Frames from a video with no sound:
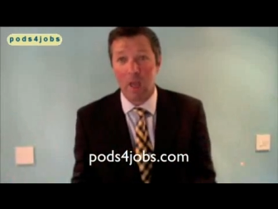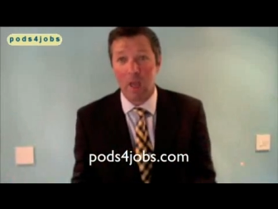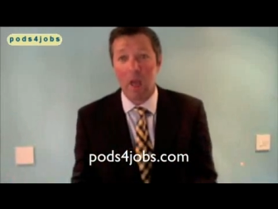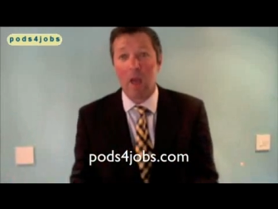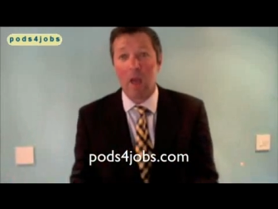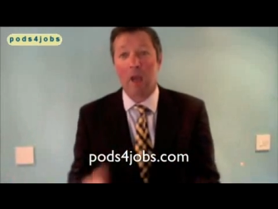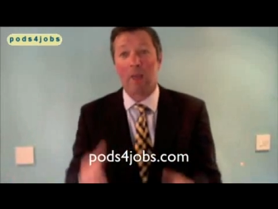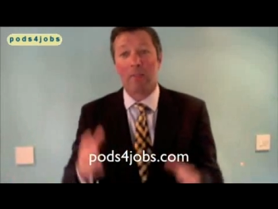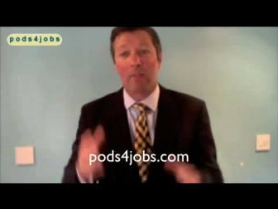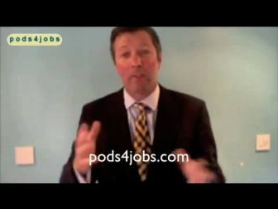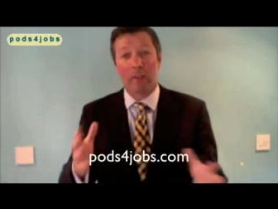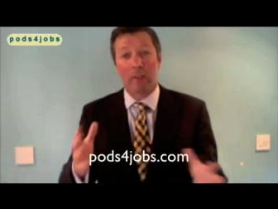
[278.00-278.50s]

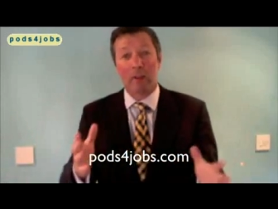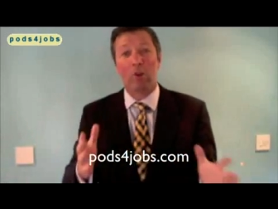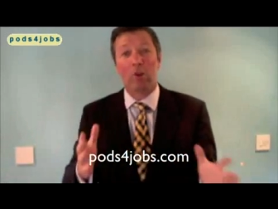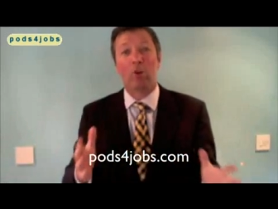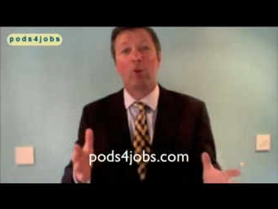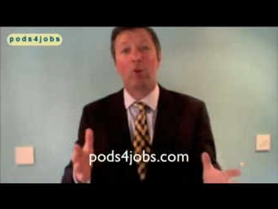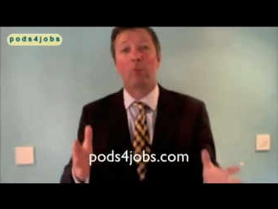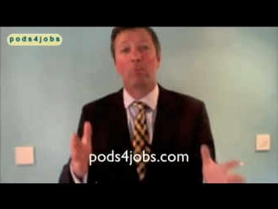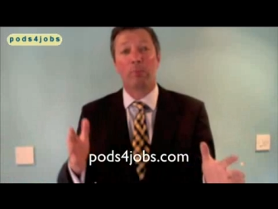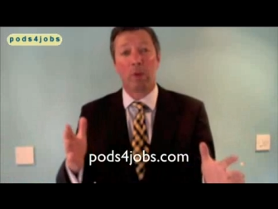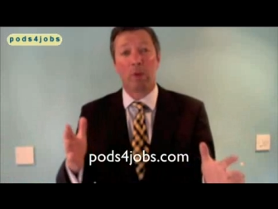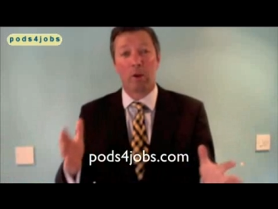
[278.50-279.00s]
And then
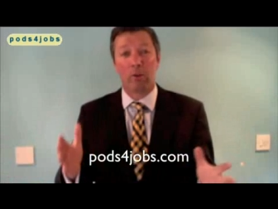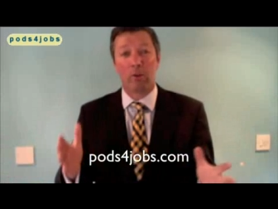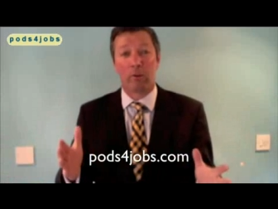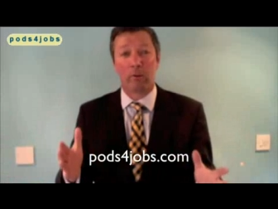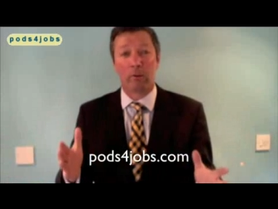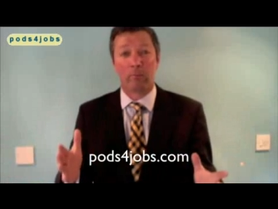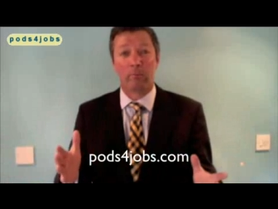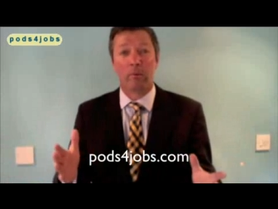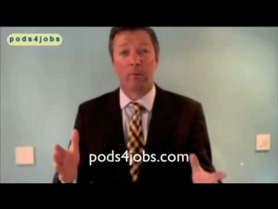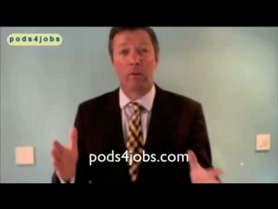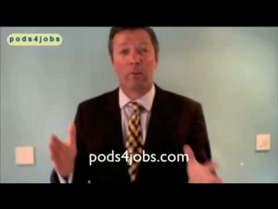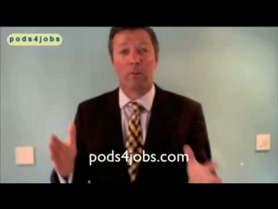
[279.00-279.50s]
upload
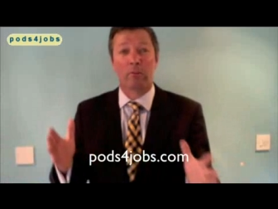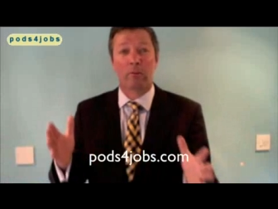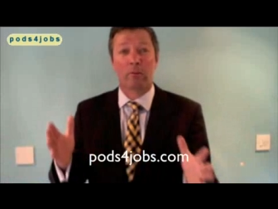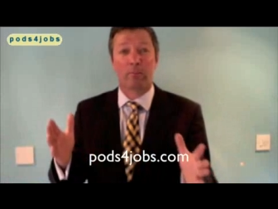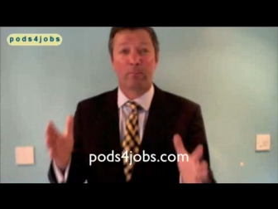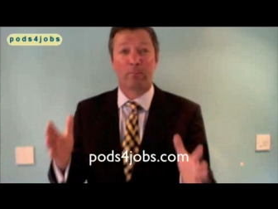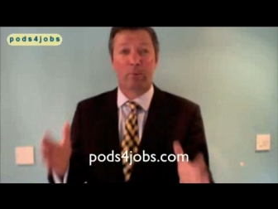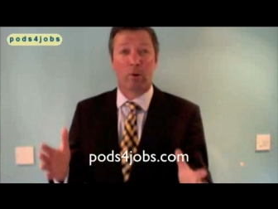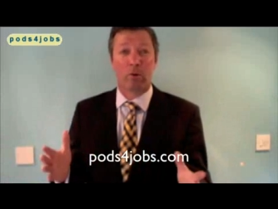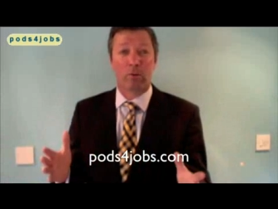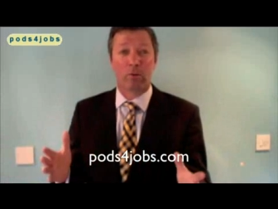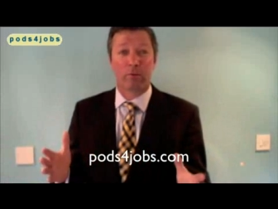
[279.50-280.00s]
them to
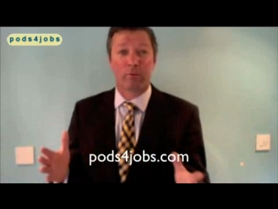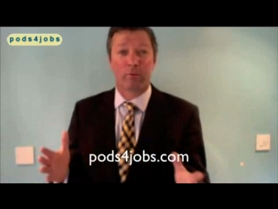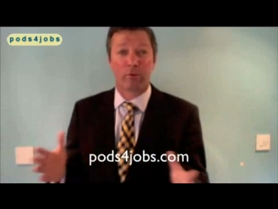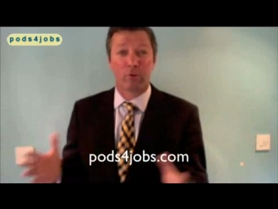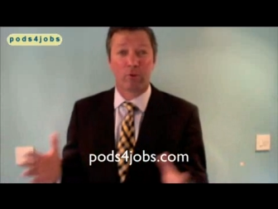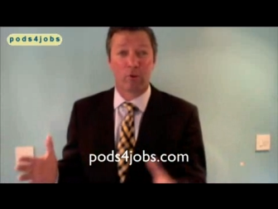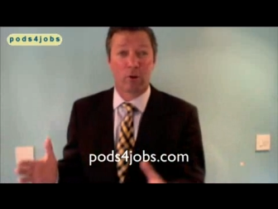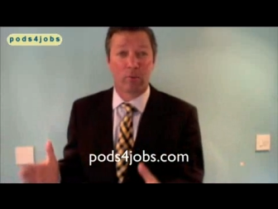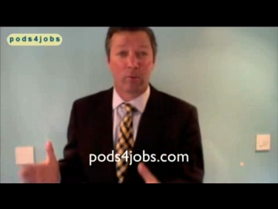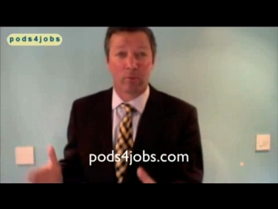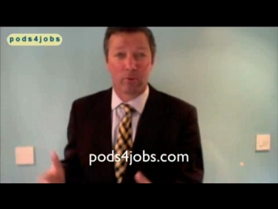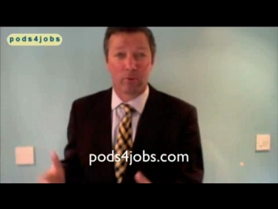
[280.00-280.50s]

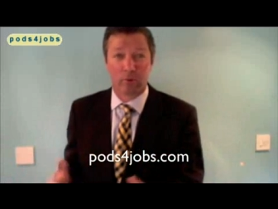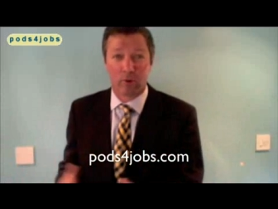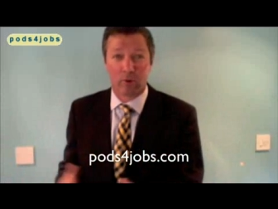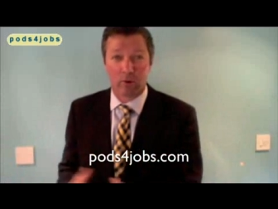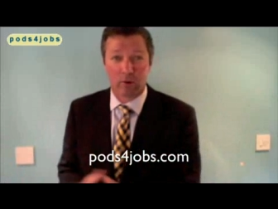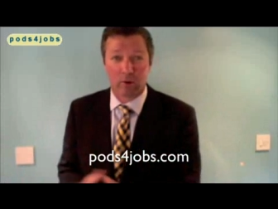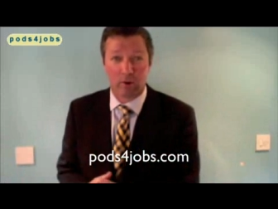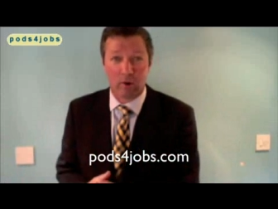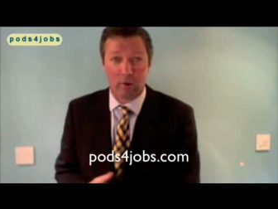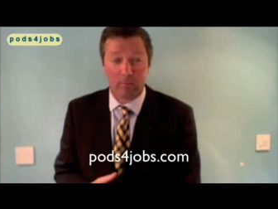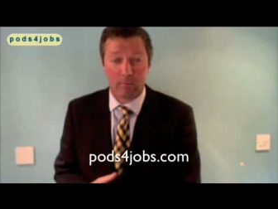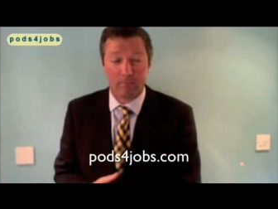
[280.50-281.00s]

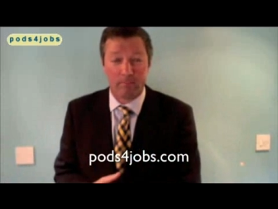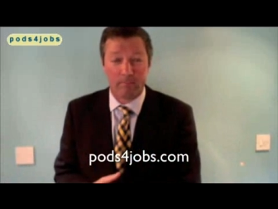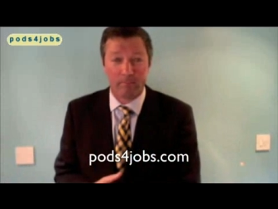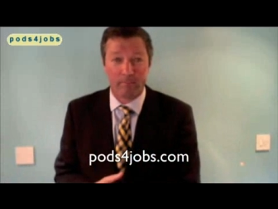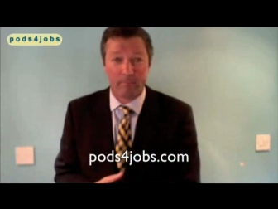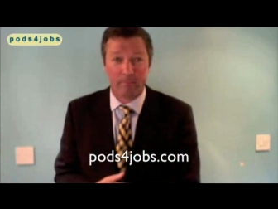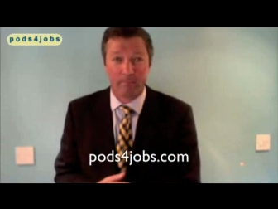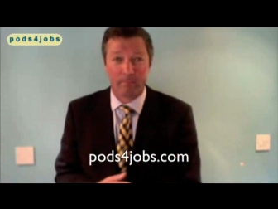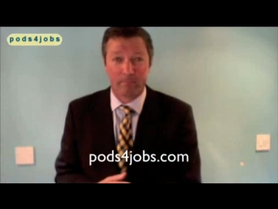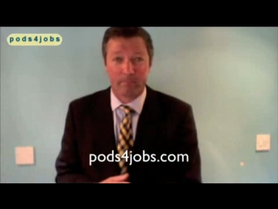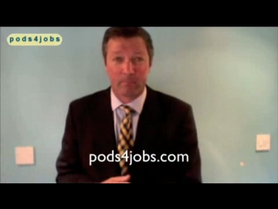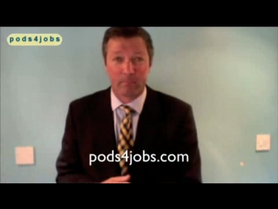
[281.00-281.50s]
podsforjobs.com.
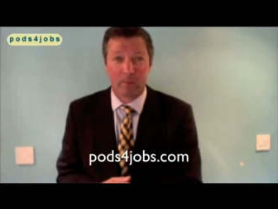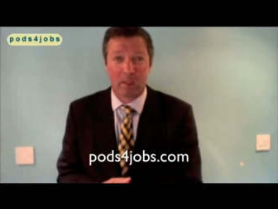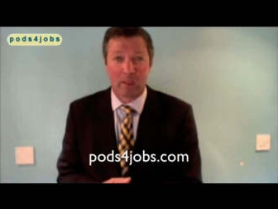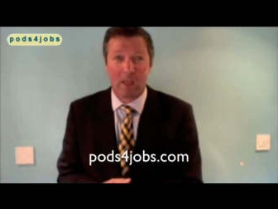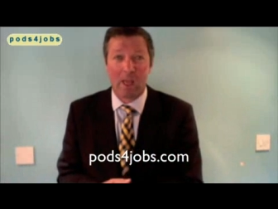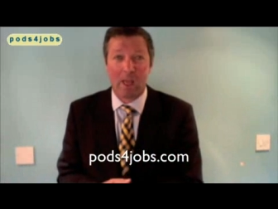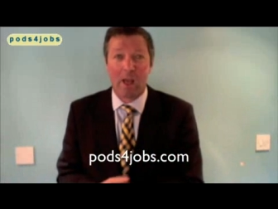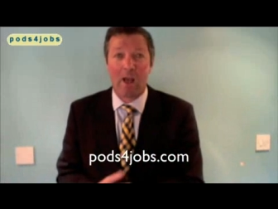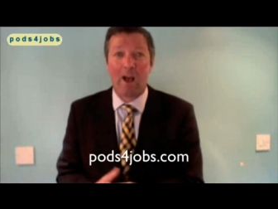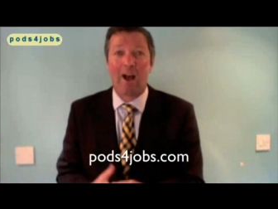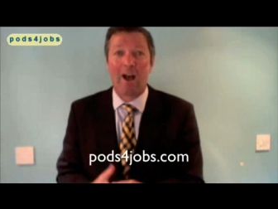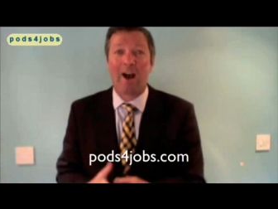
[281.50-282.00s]

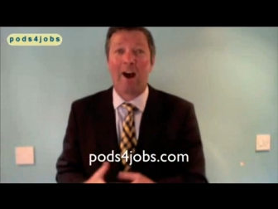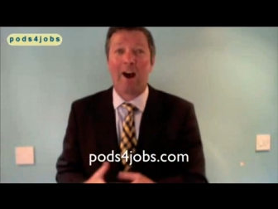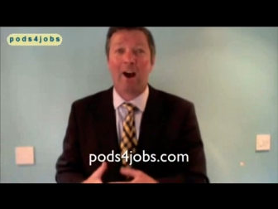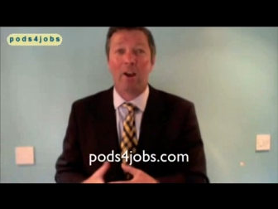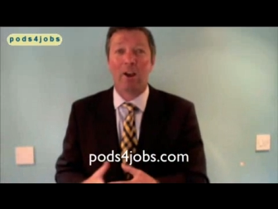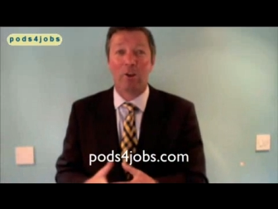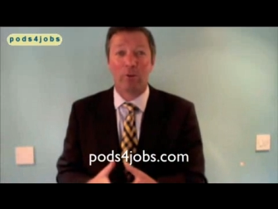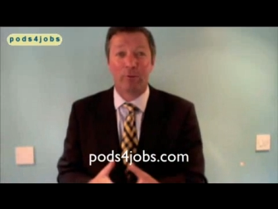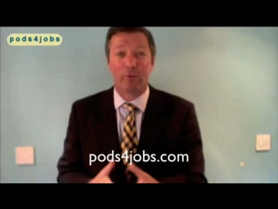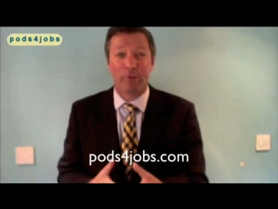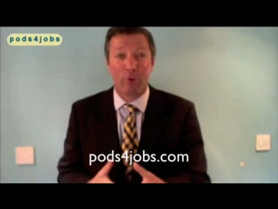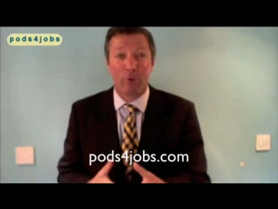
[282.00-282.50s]
I
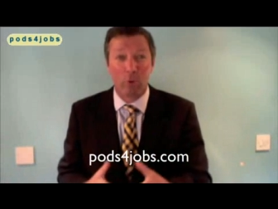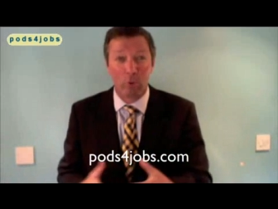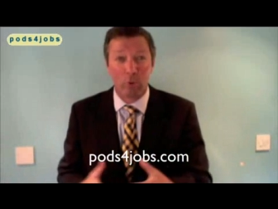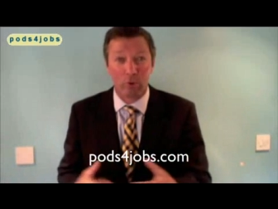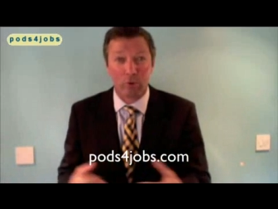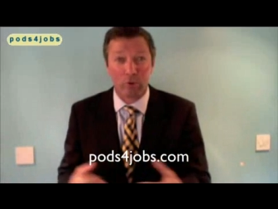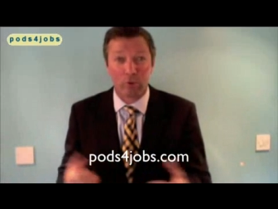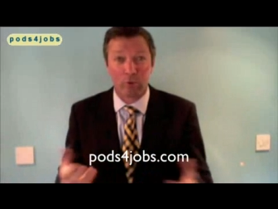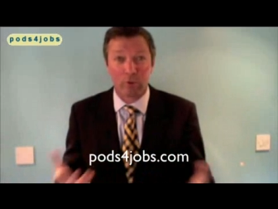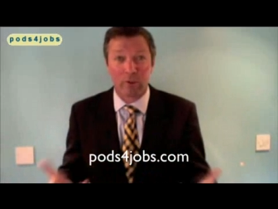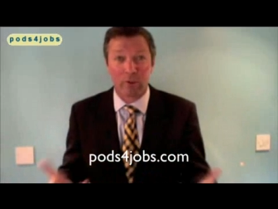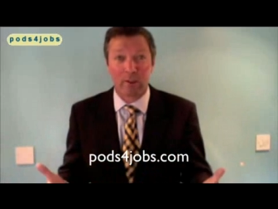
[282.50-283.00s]
look forward
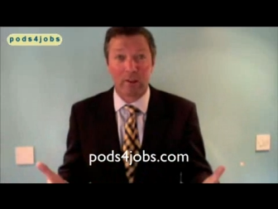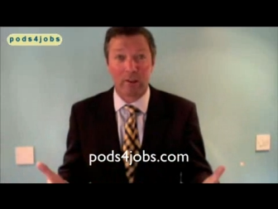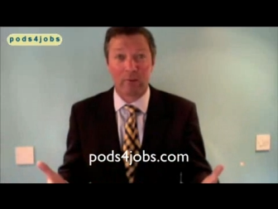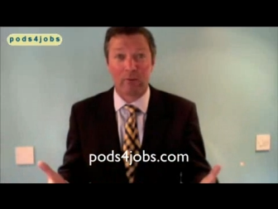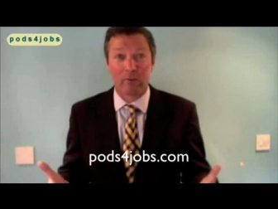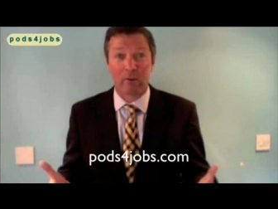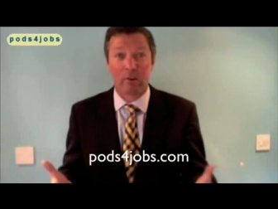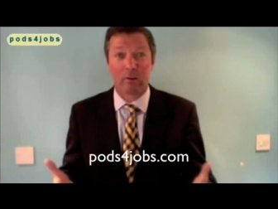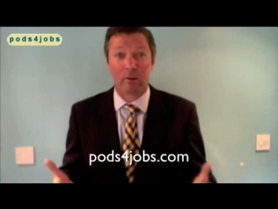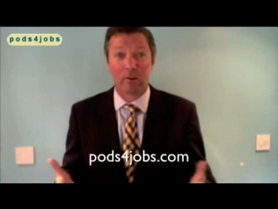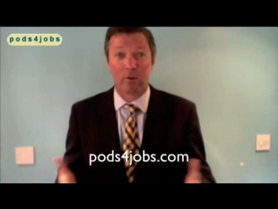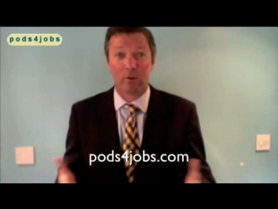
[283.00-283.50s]
to
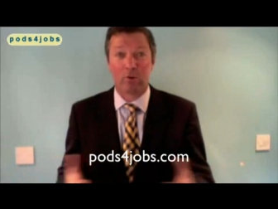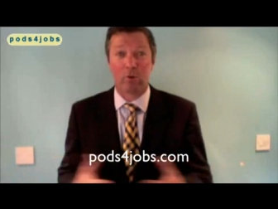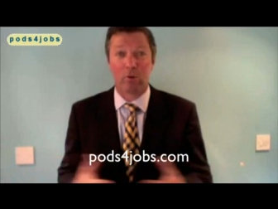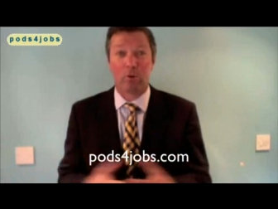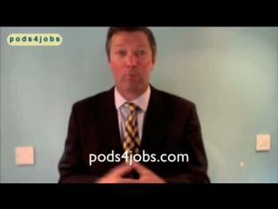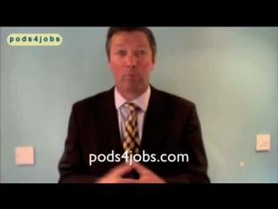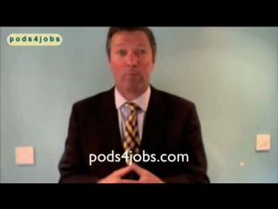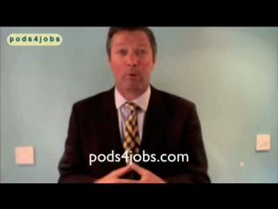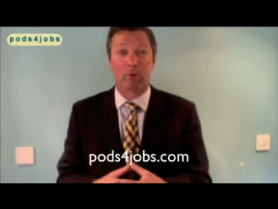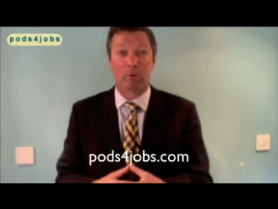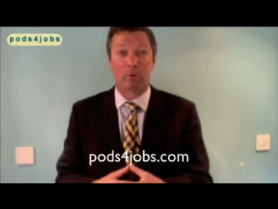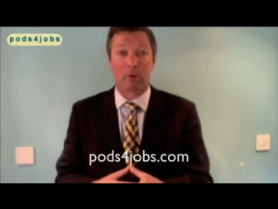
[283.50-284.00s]
receiving
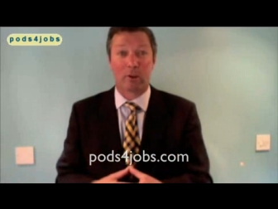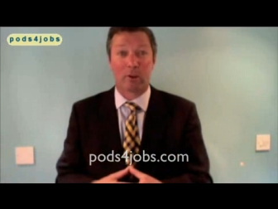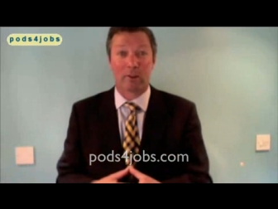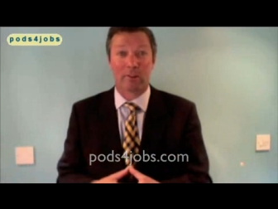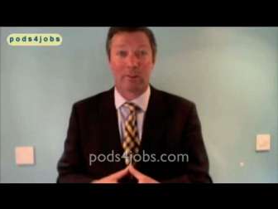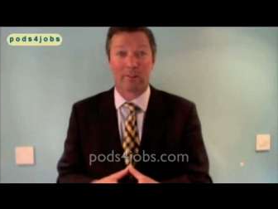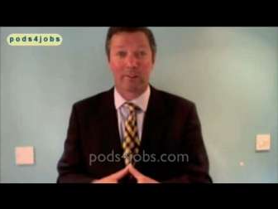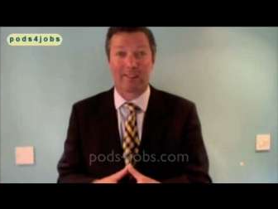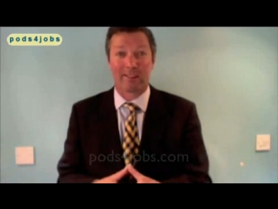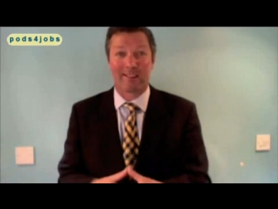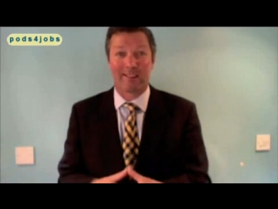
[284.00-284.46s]
your podcasts.